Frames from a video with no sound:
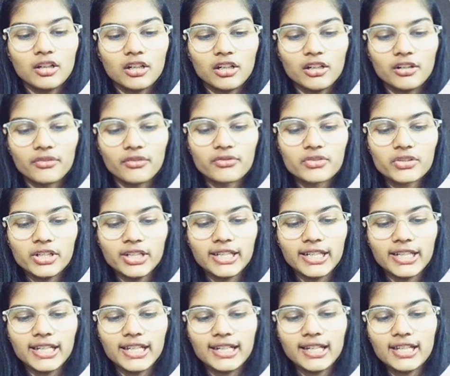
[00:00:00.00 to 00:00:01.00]
Of tree
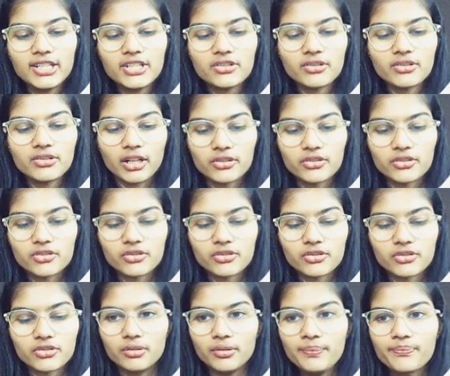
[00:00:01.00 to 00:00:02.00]
data
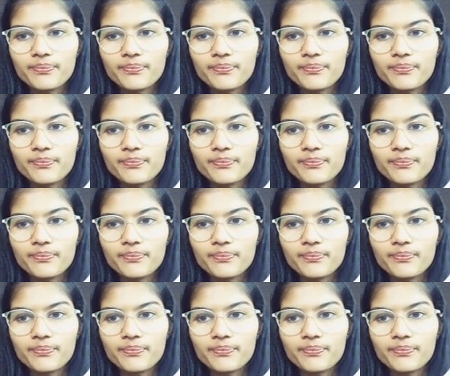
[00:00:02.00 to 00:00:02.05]
structure,